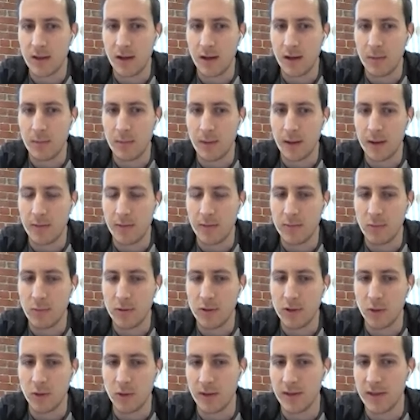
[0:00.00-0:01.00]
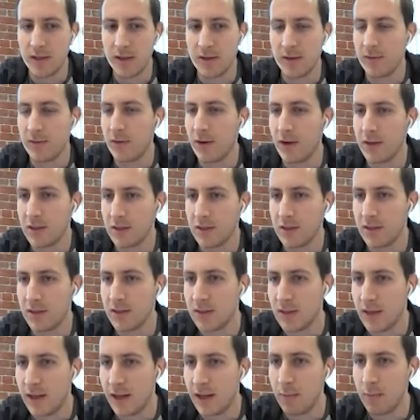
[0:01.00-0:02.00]
And we're joined here graciously
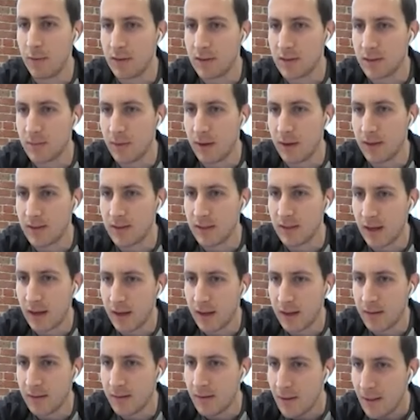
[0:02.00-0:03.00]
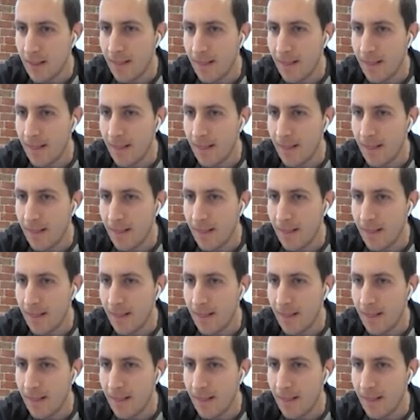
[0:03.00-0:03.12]
today with Sai.